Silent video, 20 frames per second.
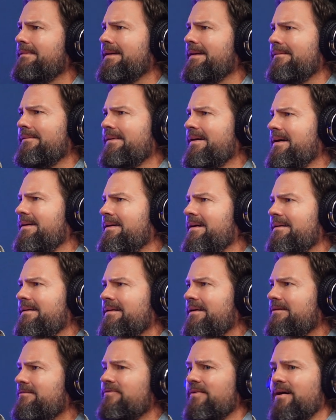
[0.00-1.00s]
it got down to
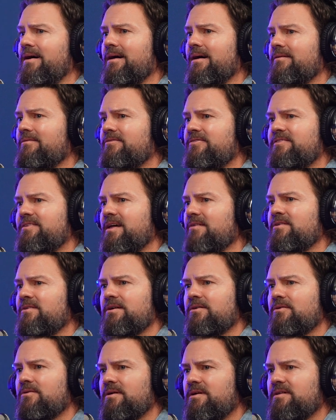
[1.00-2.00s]
like 5-7
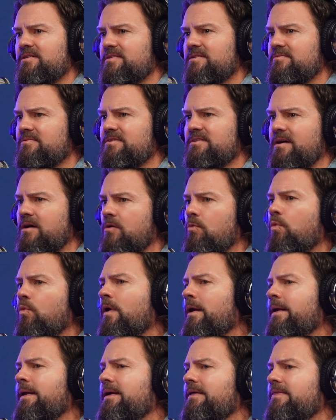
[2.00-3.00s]
degrees. It was like a
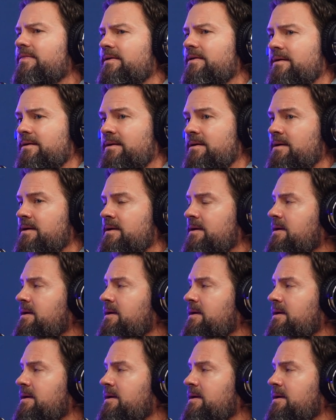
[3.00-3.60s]
one-day thing.